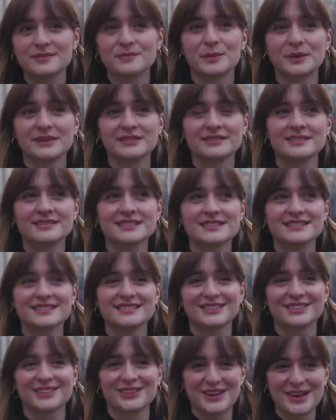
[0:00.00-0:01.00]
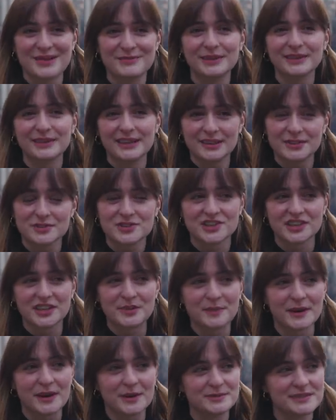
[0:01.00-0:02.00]
Britain's climate
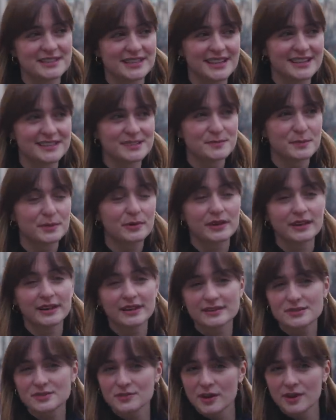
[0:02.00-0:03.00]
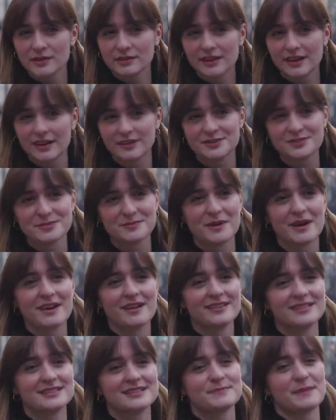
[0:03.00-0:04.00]
leadership, I would say, is pretty strongly
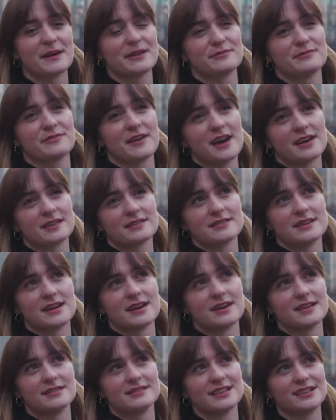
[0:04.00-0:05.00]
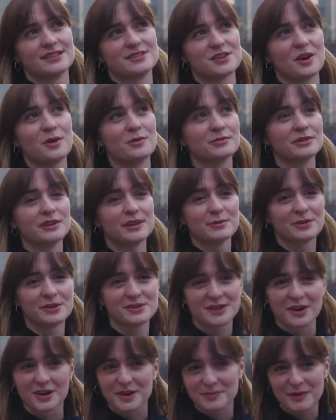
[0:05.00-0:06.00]
undermined by the fact that they don't really want
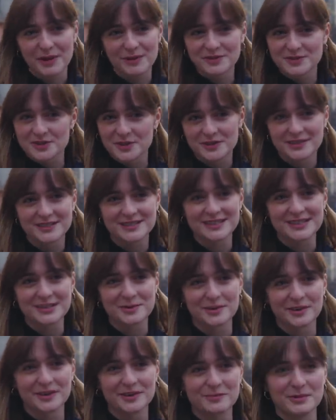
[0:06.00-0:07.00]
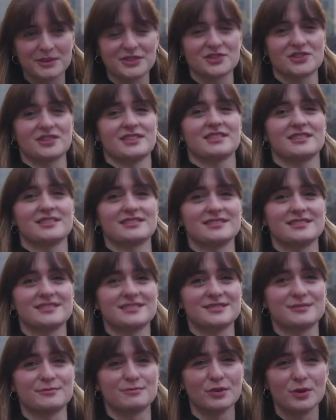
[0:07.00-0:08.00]
to talk about the dirty secret, which
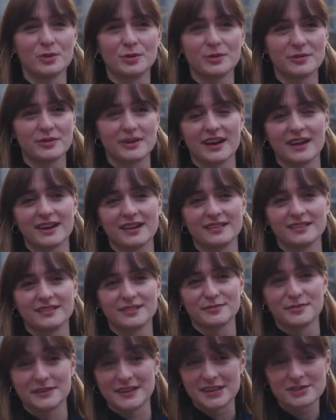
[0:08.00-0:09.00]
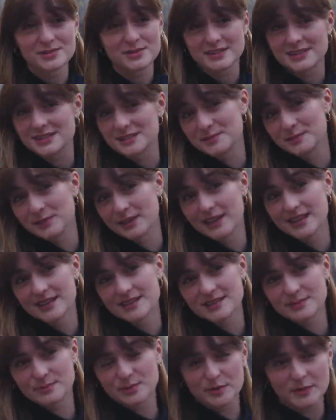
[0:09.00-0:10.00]
is the role that the financial system
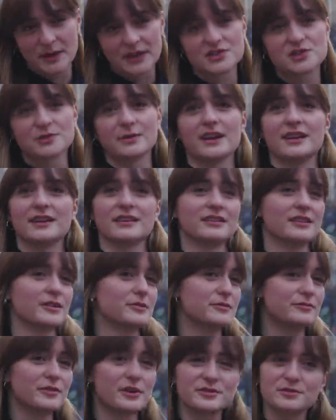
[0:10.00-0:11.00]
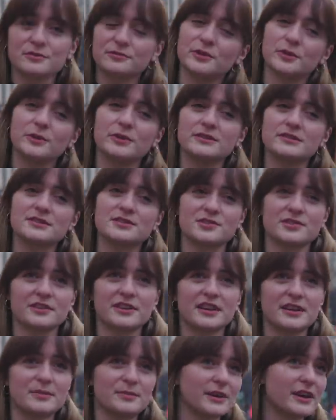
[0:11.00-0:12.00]
plays in perpetuating, you know, the fossil fuel
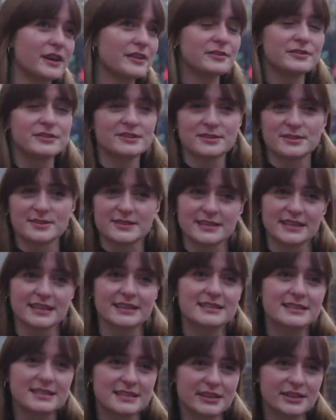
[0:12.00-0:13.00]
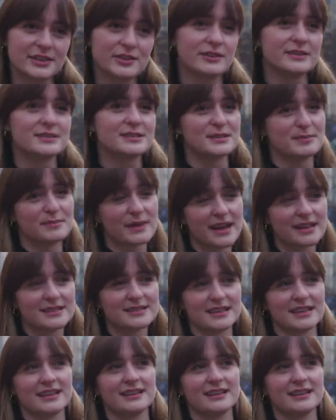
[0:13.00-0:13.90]
industry, but other industries like steel and cement.